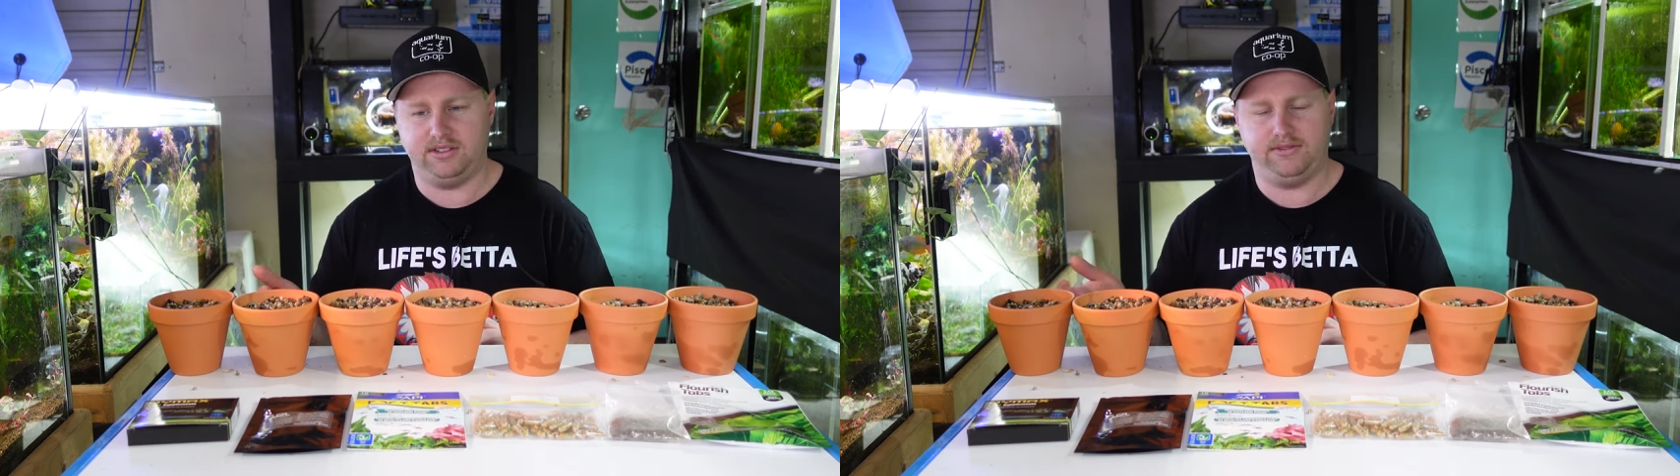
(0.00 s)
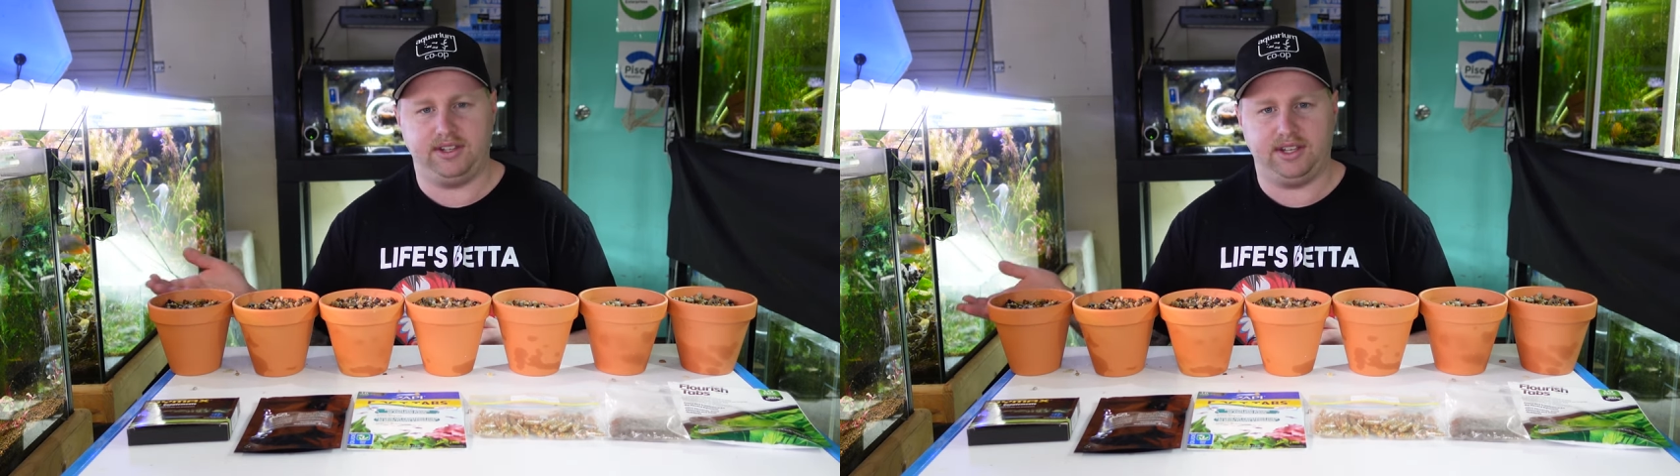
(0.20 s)

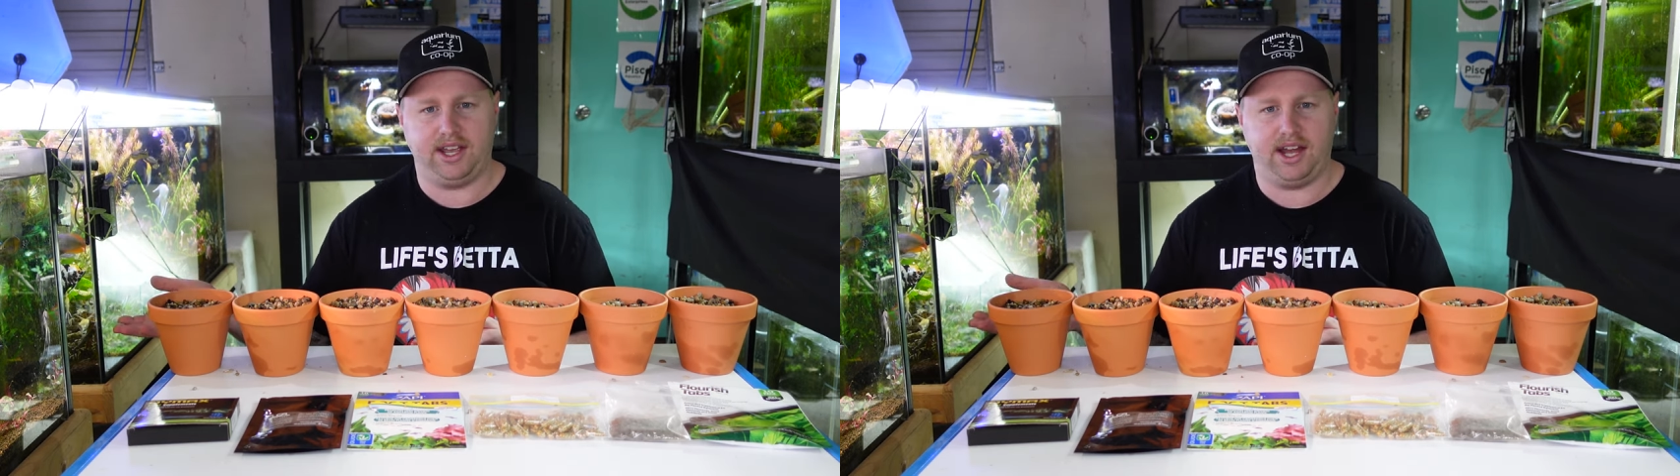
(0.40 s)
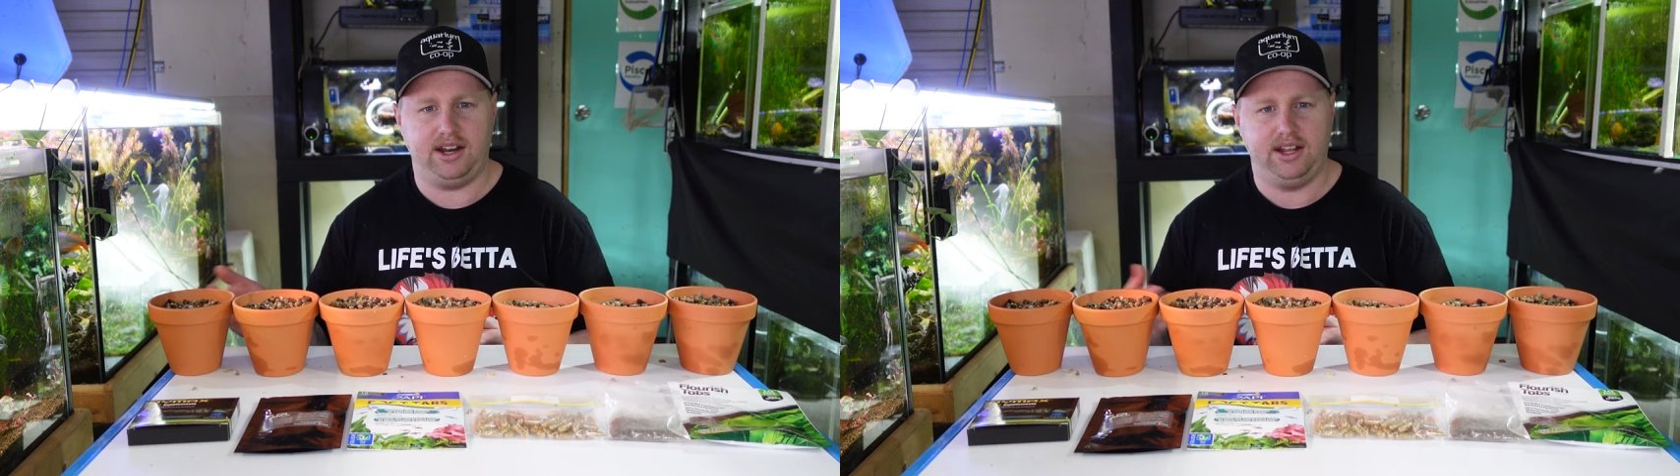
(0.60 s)
was
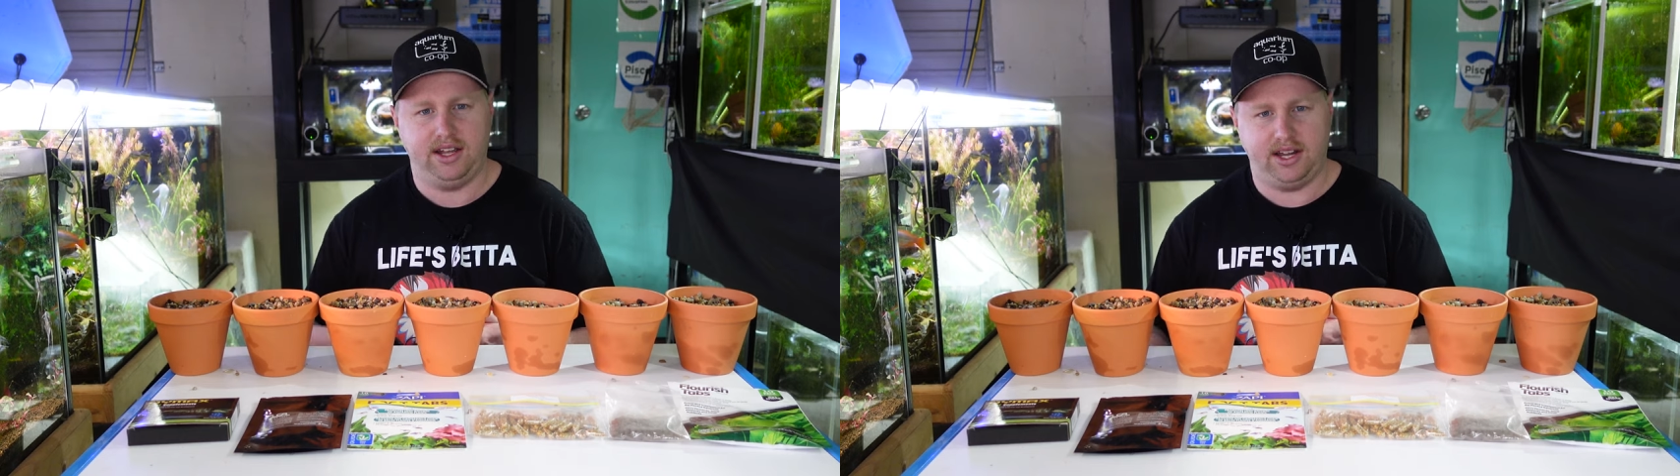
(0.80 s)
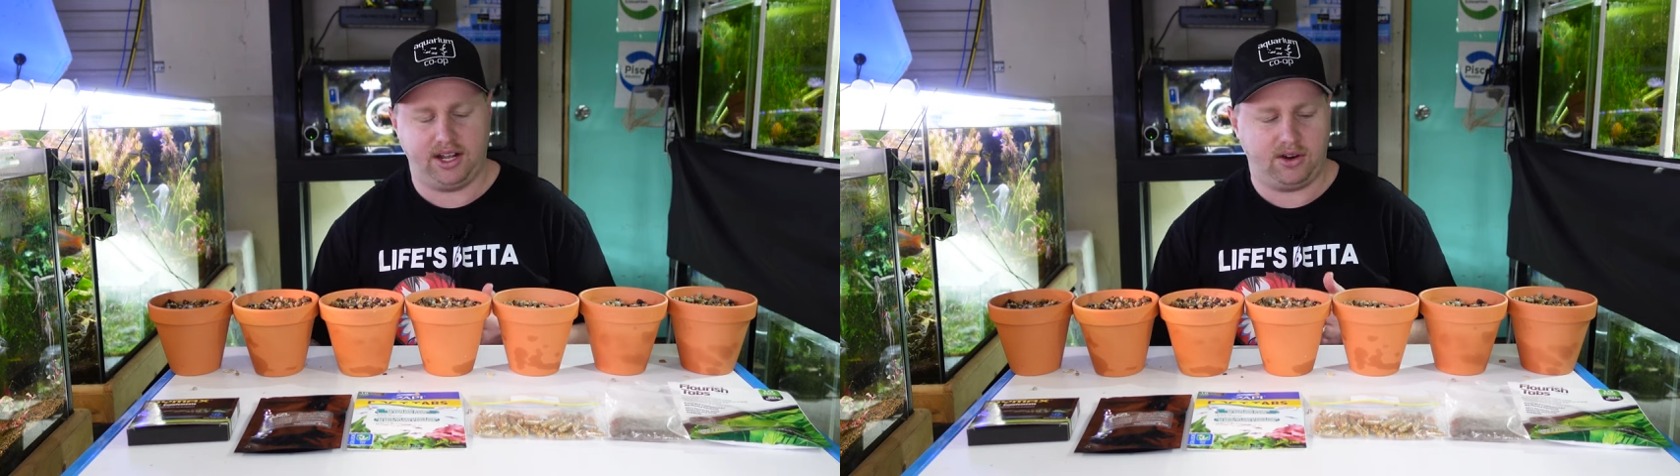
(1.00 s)
filling out
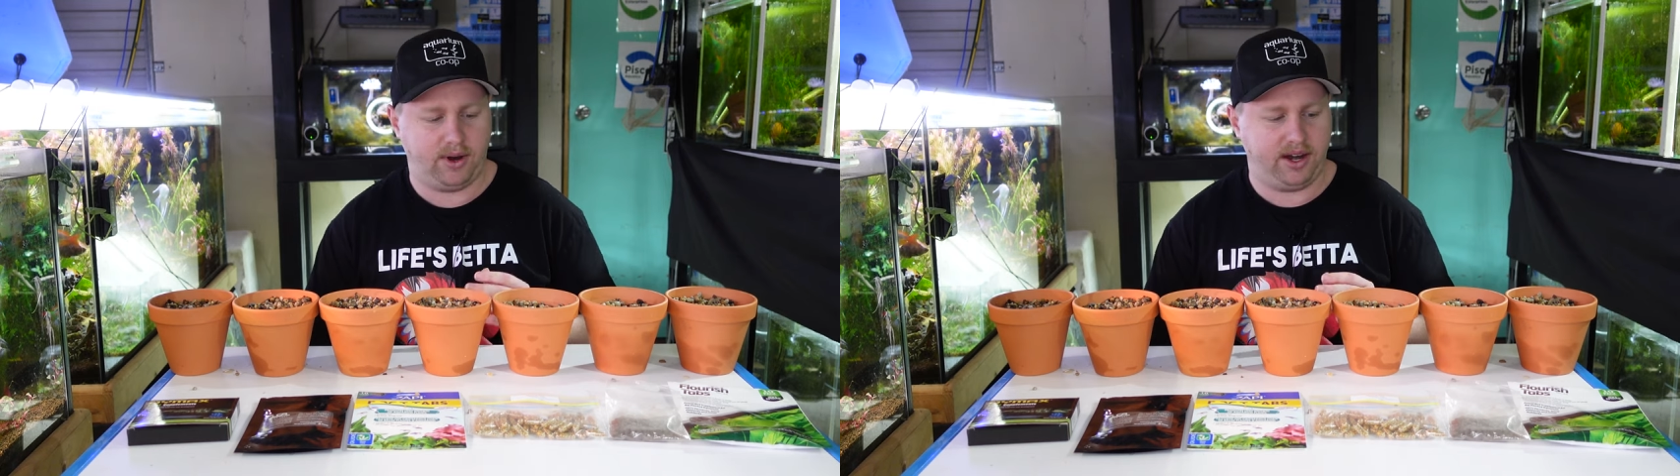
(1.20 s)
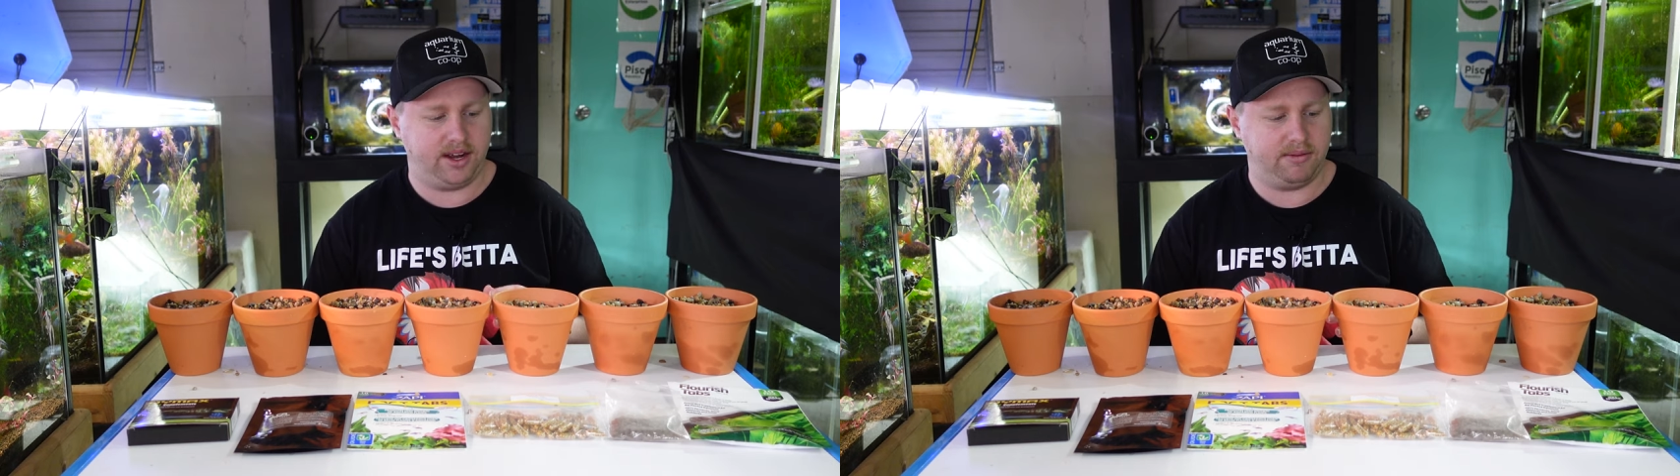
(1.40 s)
an
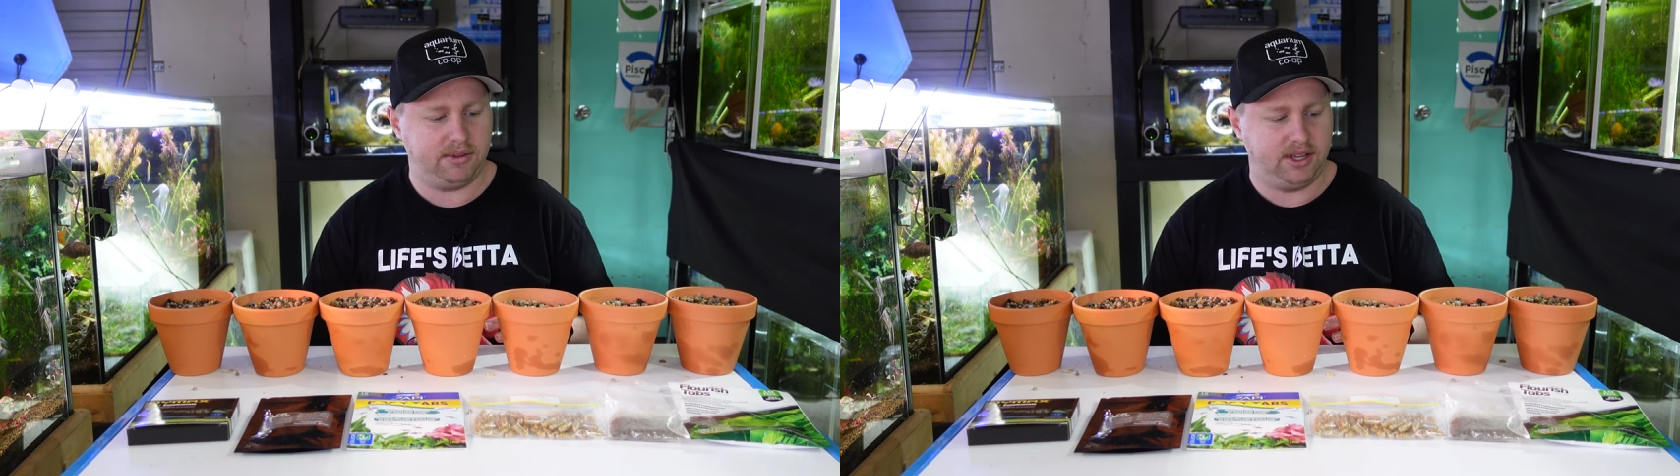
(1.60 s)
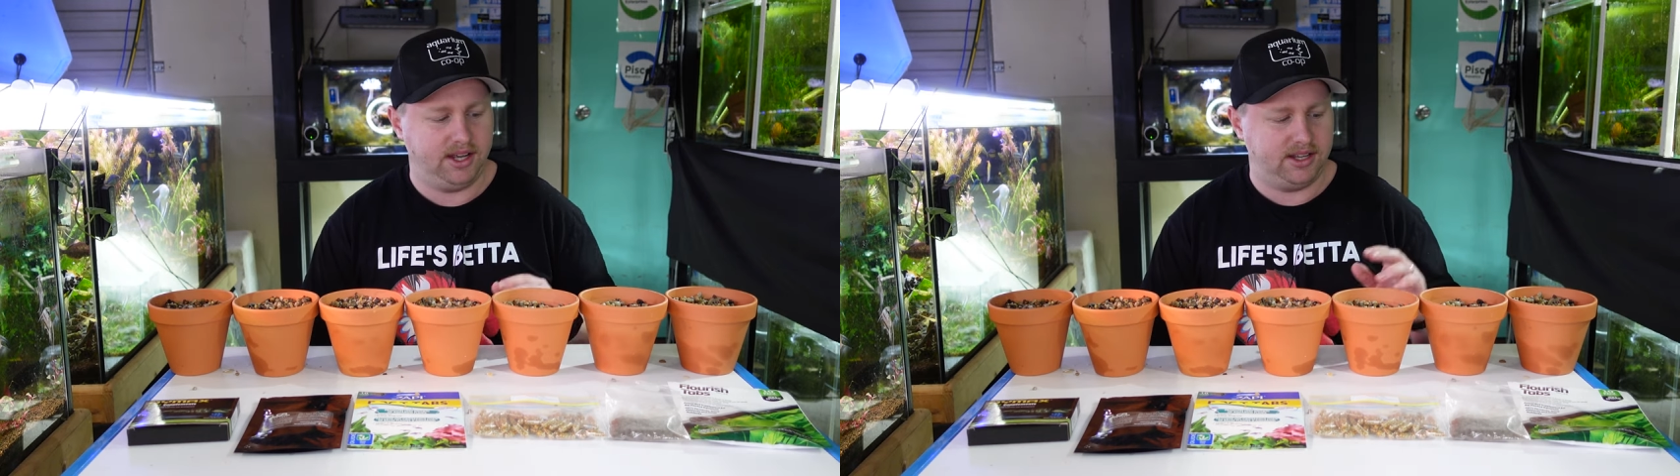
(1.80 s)
aquarium.